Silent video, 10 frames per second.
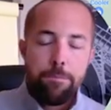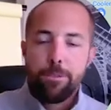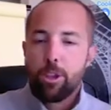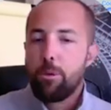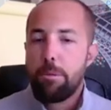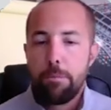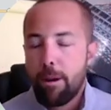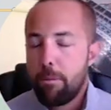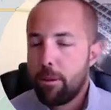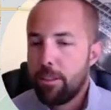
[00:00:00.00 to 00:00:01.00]
you know, bump
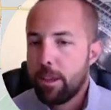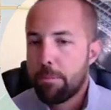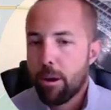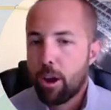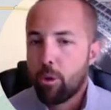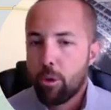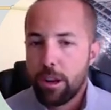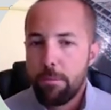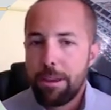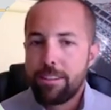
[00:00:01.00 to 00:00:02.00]
up the
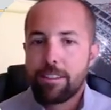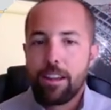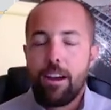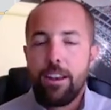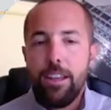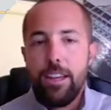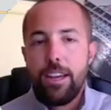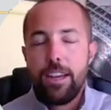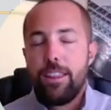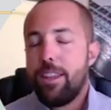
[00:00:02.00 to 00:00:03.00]
priority based on
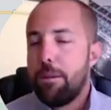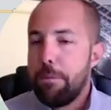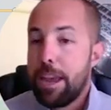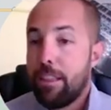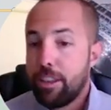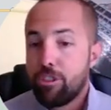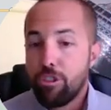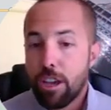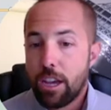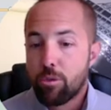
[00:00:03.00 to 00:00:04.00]
uh, the demand that you
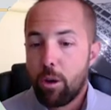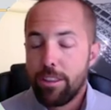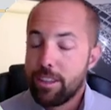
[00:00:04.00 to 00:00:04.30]
guys want.